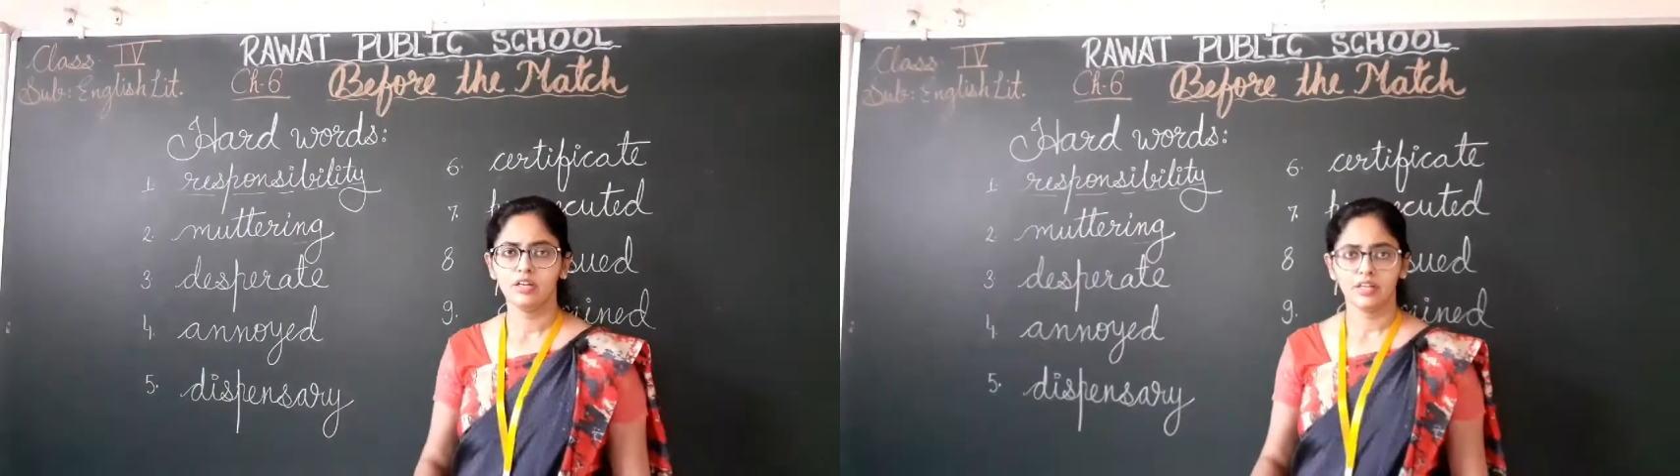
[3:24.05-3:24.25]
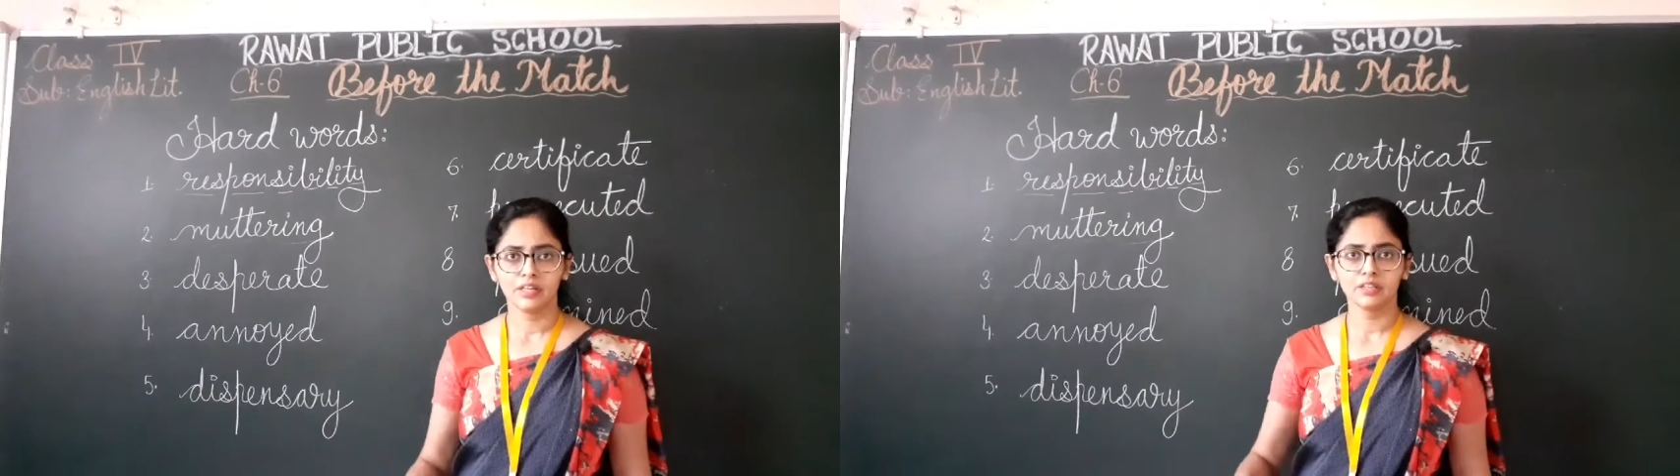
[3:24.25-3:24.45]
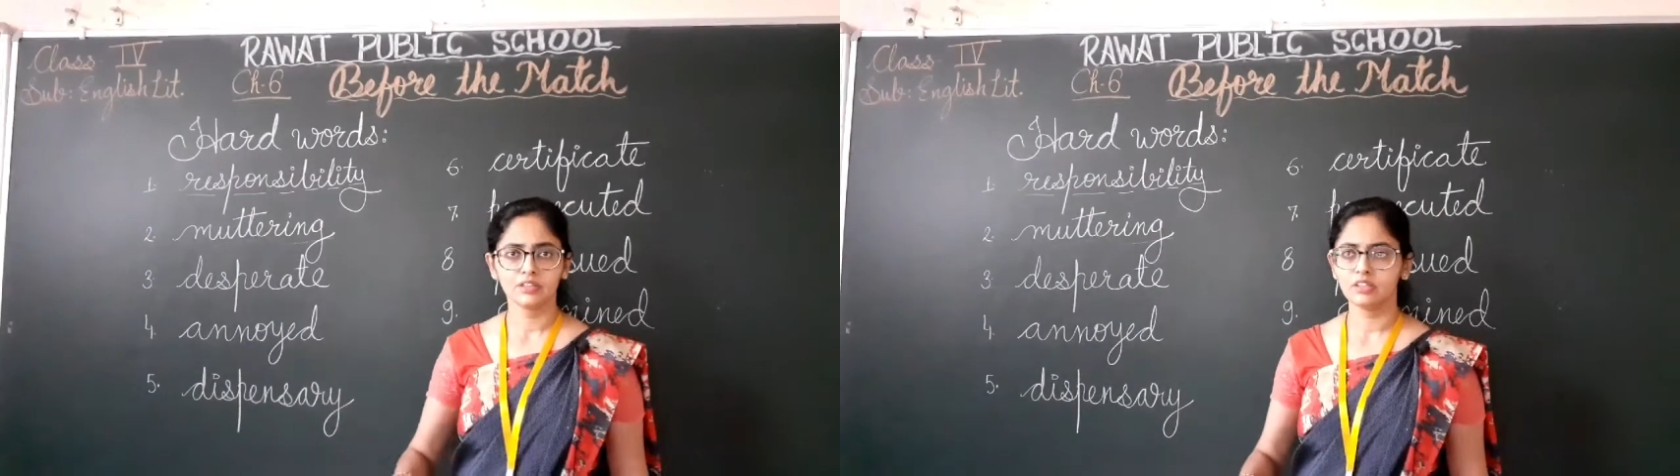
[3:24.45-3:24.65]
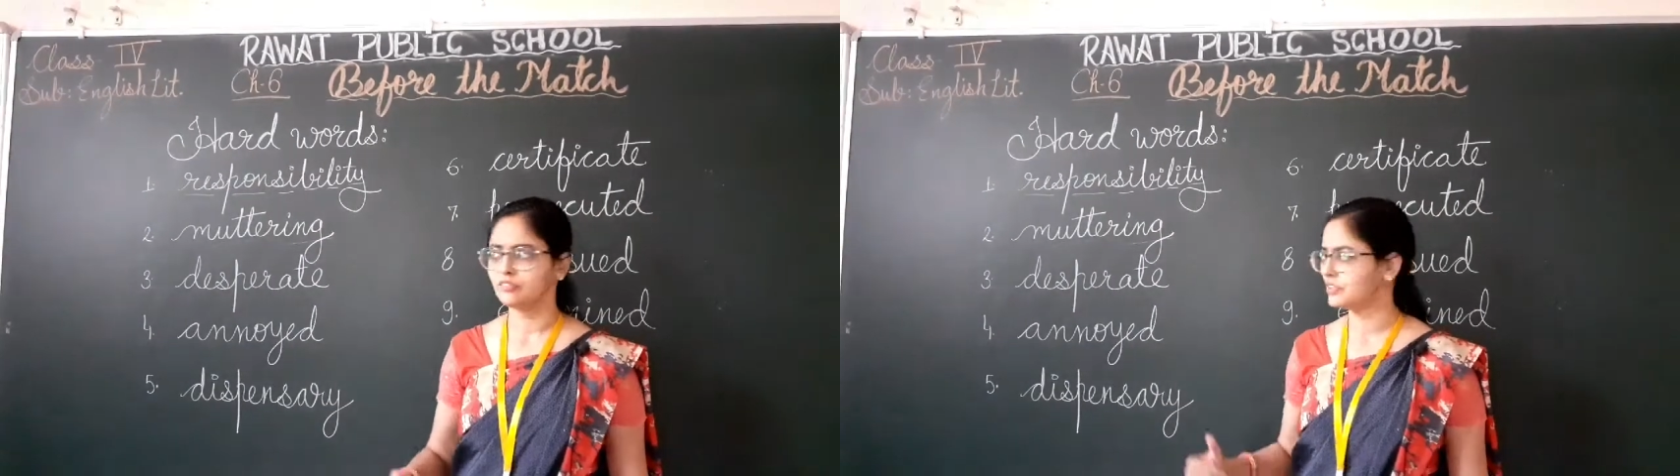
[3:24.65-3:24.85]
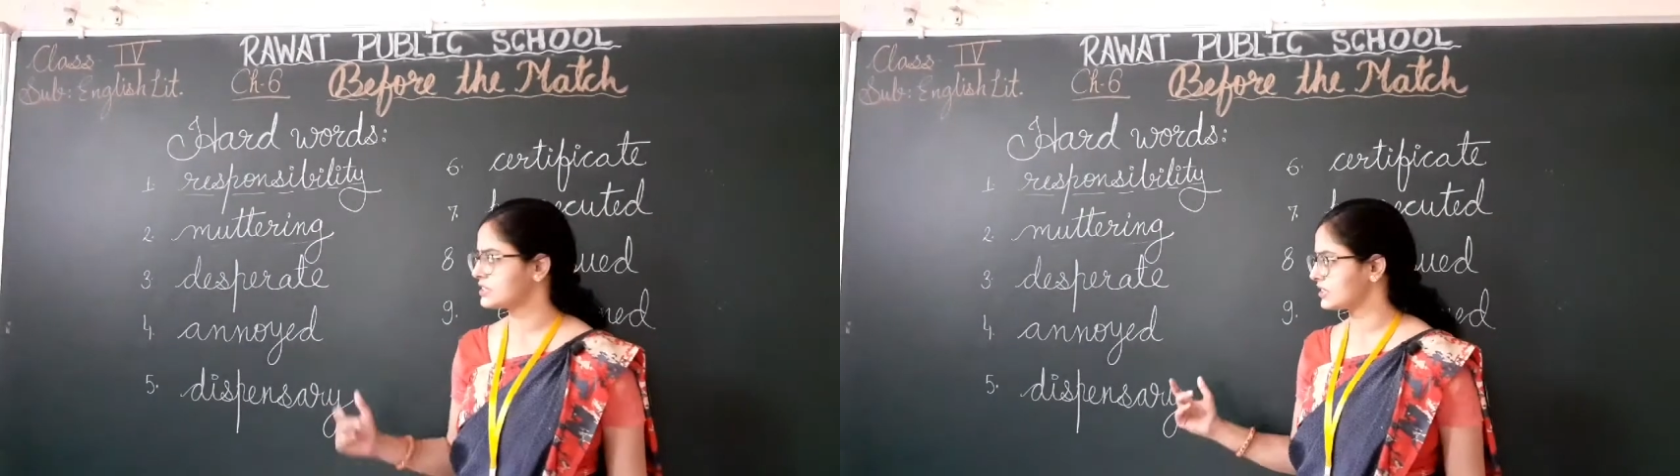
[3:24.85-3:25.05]
In Hindi
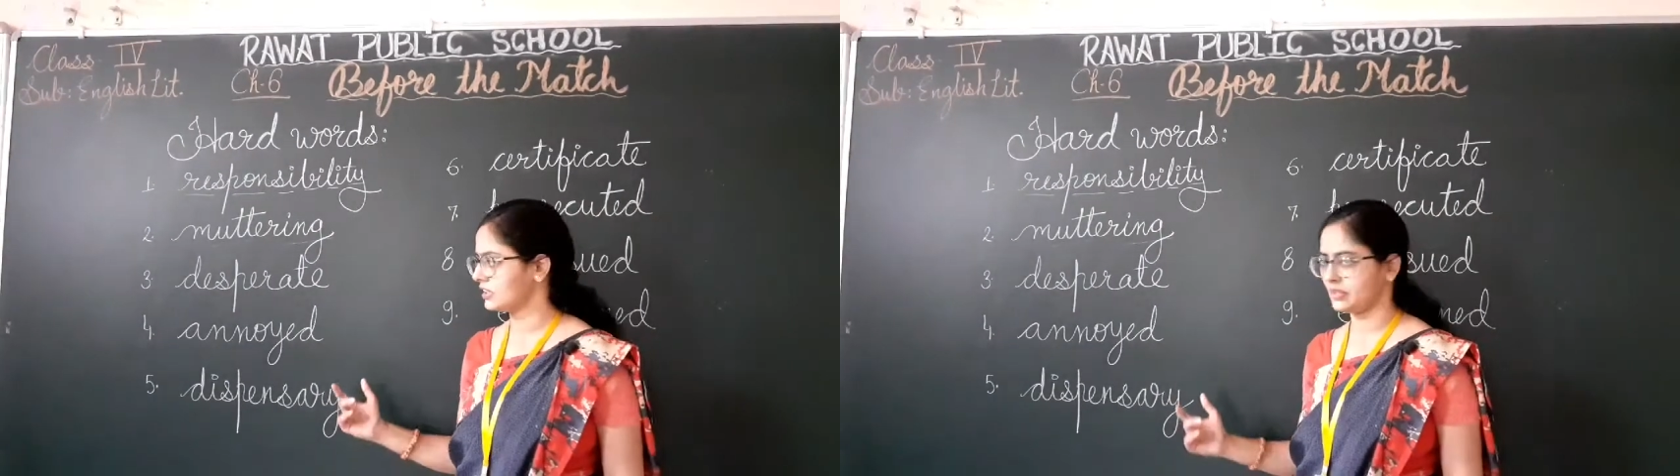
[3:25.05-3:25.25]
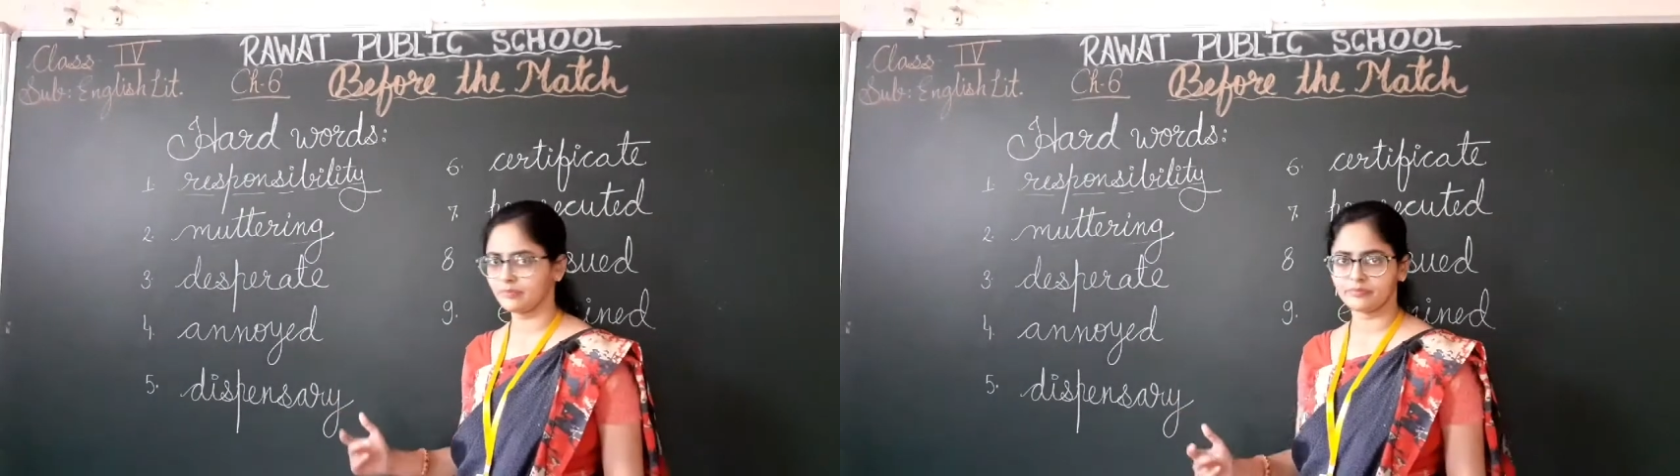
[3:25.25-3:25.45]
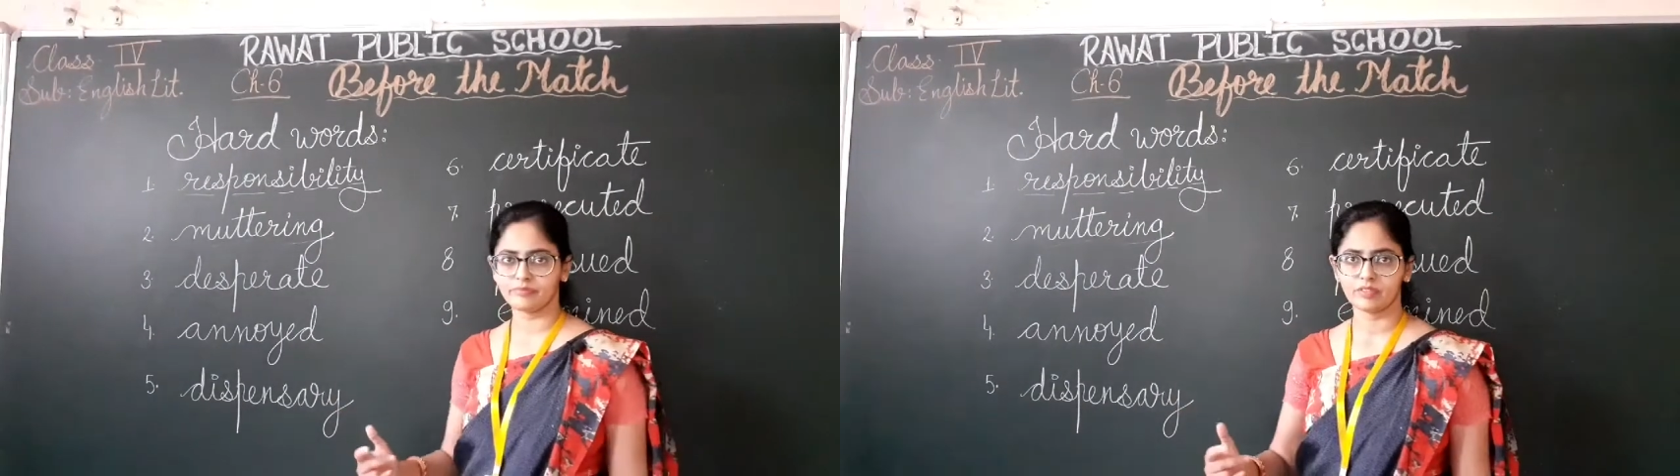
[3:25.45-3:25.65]
we say